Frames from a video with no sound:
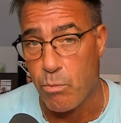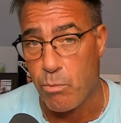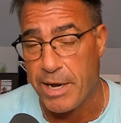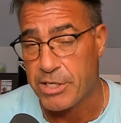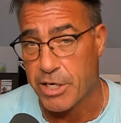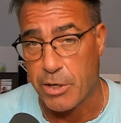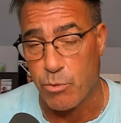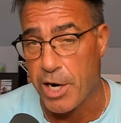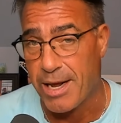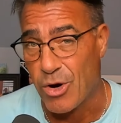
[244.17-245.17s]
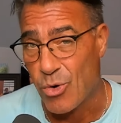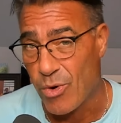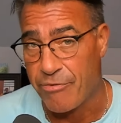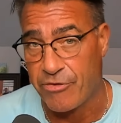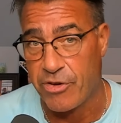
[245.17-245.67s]
basically running a
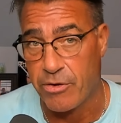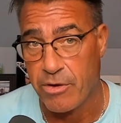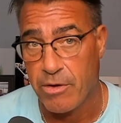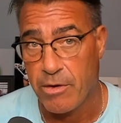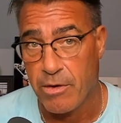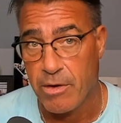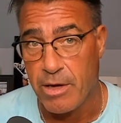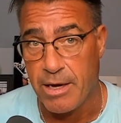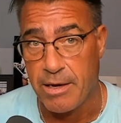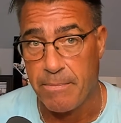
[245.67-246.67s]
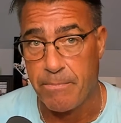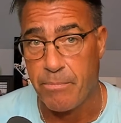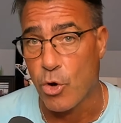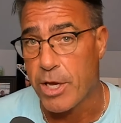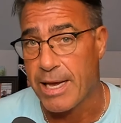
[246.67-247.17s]
grift,
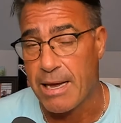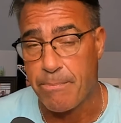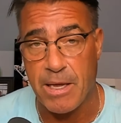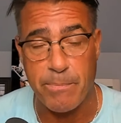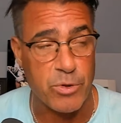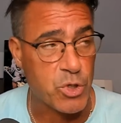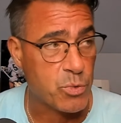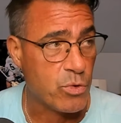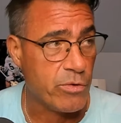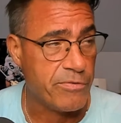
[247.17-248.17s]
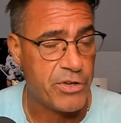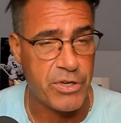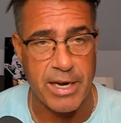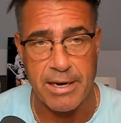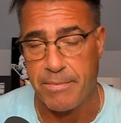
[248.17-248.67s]
looking at people's roofs
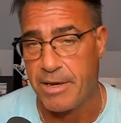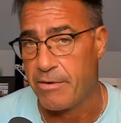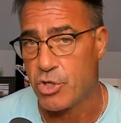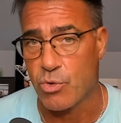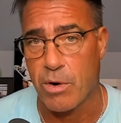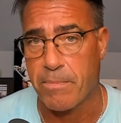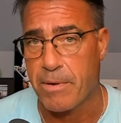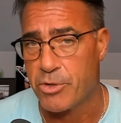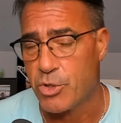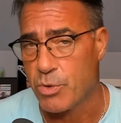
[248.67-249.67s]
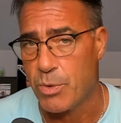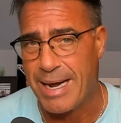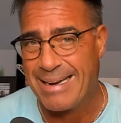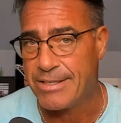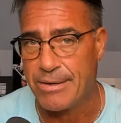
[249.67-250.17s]
and, you know, storm comes through
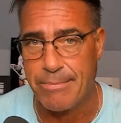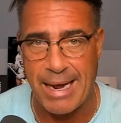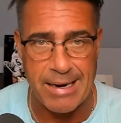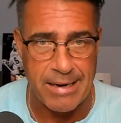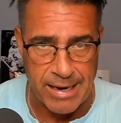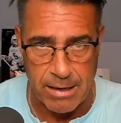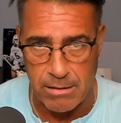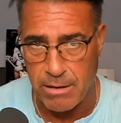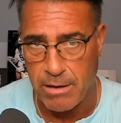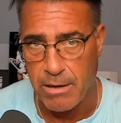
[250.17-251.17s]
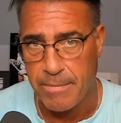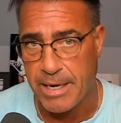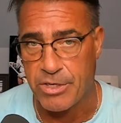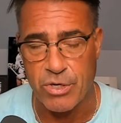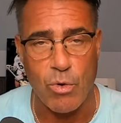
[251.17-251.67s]
and demanding
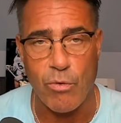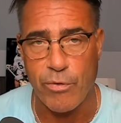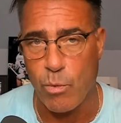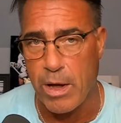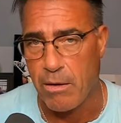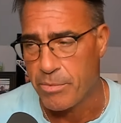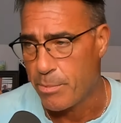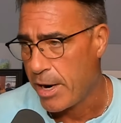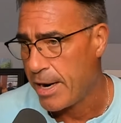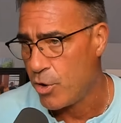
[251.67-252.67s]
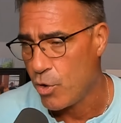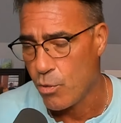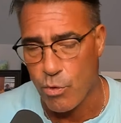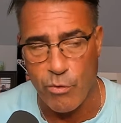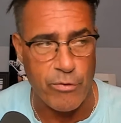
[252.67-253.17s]
because they're overwhelmed, brand new
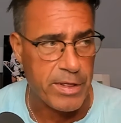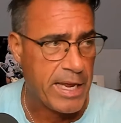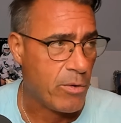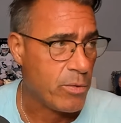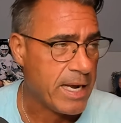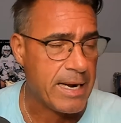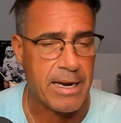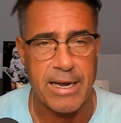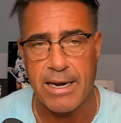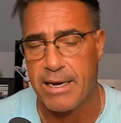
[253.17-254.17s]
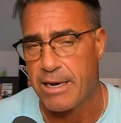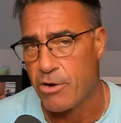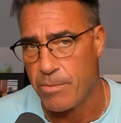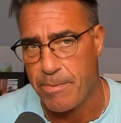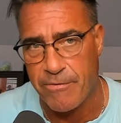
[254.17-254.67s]
roof when they don't need it in it
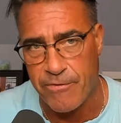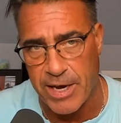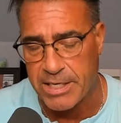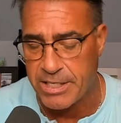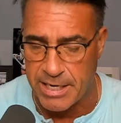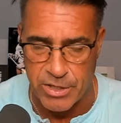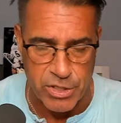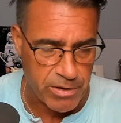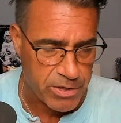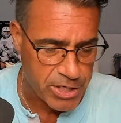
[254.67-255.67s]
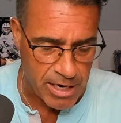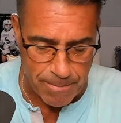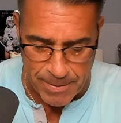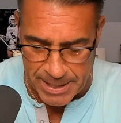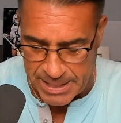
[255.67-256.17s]
could be fixed and insurance
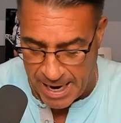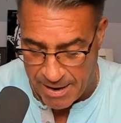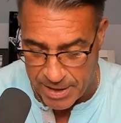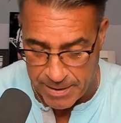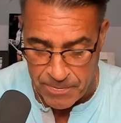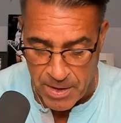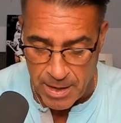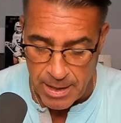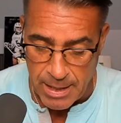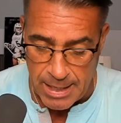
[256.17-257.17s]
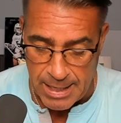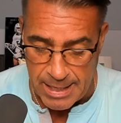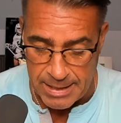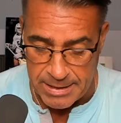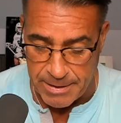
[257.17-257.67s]
companies having
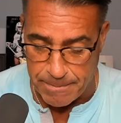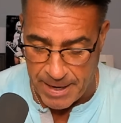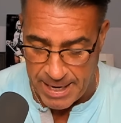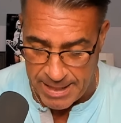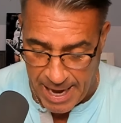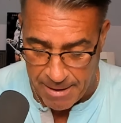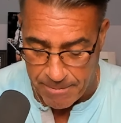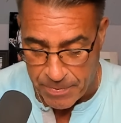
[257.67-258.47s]
to pay that.